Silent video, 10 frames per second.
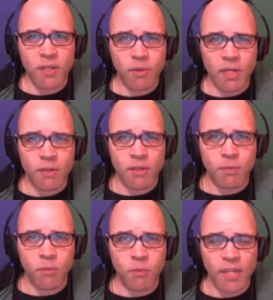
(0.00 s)

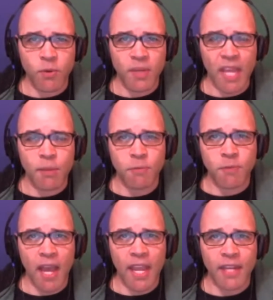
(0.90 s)
When you
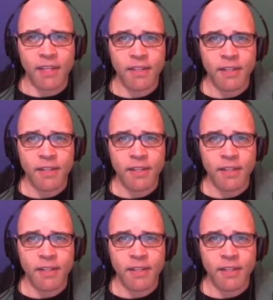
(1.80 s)
gamify it,